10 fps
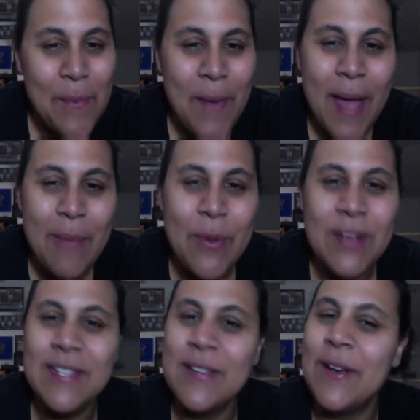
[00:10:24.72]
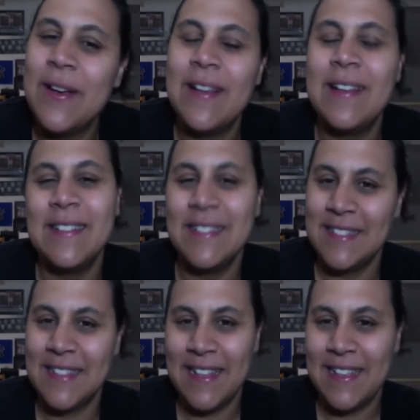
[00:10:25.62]
Bye, boys and girls.
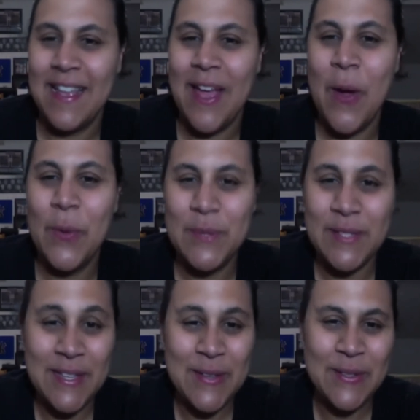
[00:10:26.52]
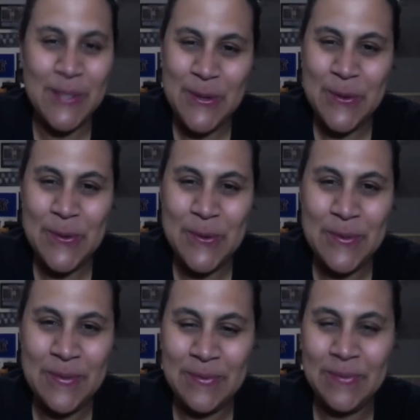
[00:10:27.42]
Hope to see you
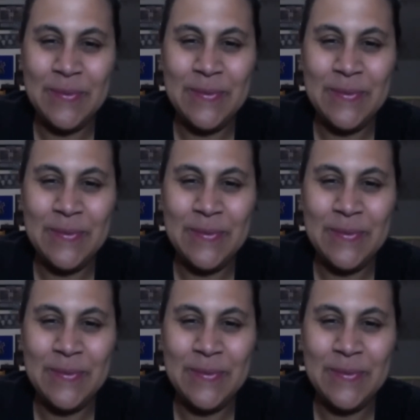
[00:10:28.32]
soon.